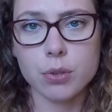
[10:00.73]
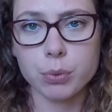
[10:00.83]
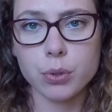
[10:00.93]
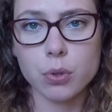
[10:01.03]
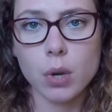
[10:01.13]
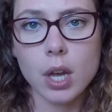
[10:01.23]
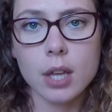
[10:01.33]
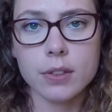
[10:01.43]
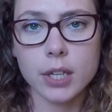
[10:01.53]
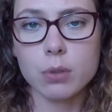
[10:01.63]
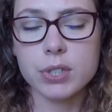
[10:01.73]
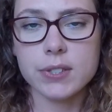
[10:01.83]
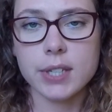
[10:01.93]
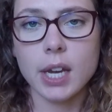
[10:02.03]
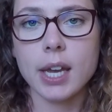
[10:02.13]
through the
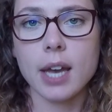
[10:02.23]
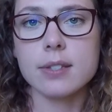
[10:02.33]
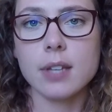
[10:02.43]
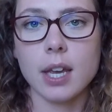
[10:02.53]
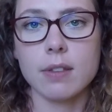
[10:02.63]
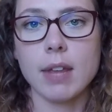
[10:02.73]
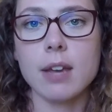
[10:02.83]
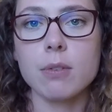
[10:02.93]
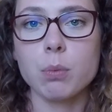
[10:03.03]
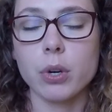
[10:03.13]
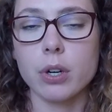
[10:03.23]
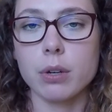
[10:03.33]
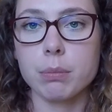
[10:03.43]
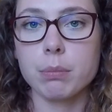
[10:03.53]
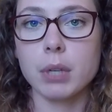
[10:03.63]
OTCAS and they
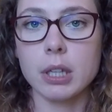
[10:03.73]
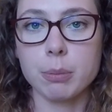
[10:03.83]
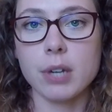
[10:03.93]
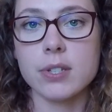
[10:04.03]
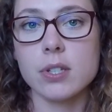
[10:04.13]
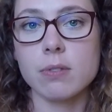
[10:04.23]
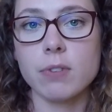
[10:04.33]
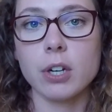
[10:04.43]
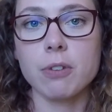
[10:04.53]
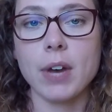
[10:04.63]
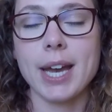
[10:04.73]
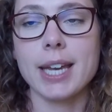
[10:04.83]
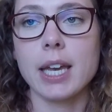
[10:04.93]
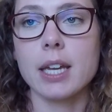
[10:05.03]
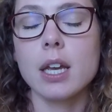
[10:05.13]
were in the process of
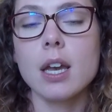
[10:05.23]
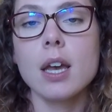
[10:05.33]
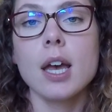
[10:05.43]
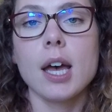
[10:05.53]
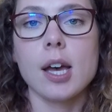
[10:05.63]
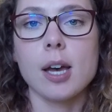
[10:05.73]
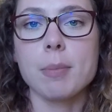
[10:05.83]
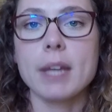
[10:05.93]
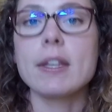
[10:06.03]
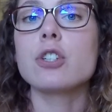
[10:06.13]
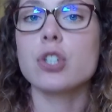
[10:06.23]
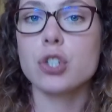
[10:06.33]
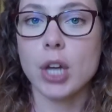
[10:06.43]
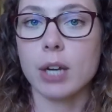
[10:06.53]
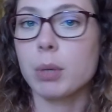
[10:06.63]
verifying it, And then
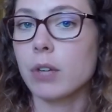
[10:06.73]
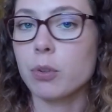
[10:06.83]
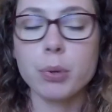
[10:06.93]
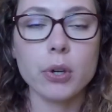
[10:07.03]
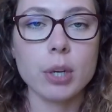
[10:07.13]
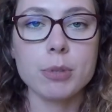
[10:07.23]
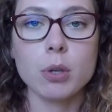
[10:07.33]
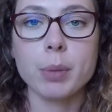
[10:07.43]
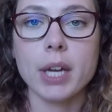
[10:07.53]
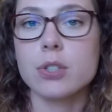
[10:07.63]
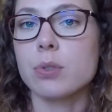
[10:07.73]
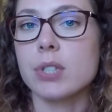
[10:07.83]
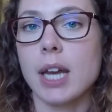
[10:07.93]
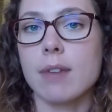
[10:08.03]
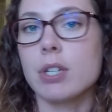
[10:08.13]
just check whatever program you apply to is
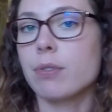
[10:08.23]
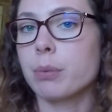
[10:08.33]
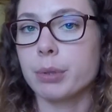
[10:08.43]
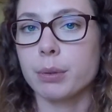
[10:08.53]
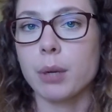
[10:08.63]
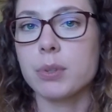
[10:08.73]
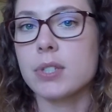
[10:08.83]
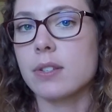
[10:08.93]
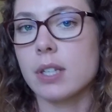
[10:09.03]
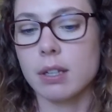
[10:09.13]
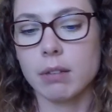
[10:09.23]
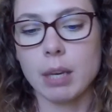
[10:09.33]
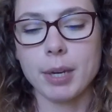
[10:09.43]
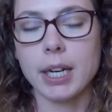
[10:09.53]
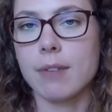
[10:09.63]
going to have different prerequisites, and they
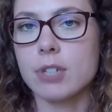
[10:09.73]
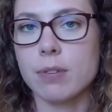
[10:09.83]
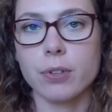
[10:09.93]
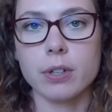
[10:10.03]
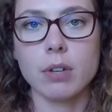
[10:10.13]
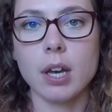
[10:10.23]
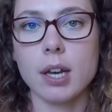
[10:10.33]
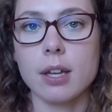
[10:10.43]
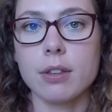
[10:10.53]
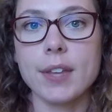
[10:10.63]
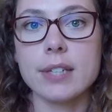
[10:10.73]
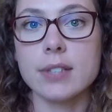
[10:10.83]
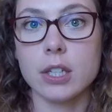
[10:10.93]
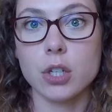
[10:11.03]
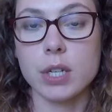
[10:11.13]
might have different things
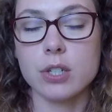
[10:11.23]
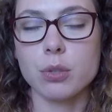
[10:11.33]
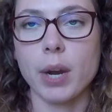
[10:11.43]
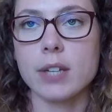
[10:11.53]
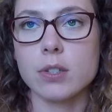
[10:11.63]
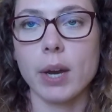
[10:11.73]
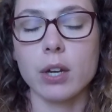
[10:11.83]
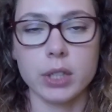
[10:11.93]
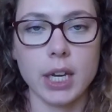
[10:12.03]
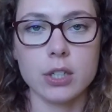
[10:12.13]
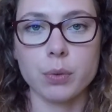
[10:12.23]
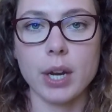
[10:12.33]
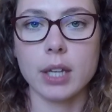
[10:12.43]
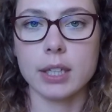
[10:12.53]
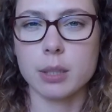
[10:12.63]
that you need to write. So I only had to
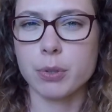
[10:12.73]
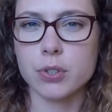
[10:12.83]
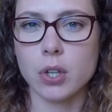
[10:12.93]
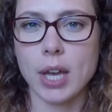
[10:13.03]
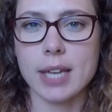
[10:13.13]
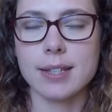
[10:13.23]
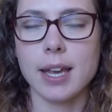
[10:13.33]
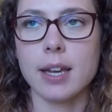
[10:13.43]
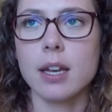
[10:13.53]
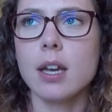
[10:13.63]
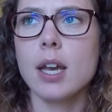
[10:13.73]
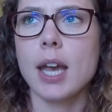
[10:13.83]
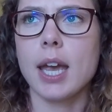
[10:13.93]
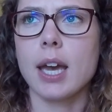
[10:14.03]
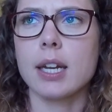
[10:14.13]
write like the personal essay,
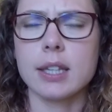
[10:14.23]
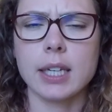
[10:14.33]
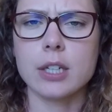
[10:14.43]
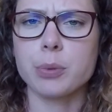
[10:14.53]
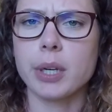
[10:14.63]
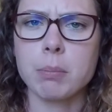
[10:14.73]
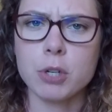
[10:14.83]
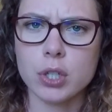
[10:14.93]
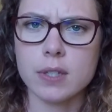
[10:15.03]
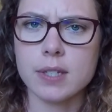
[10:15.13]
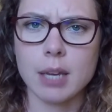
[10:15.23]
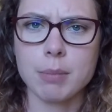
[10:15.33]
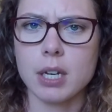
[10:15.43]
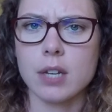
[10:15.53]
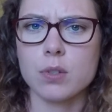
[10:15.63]
and I think I had to write a mission
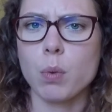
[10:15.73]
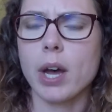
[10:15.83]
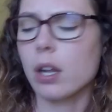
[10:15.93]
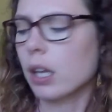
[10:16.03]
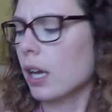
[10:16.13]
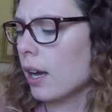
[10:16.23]
statement as well.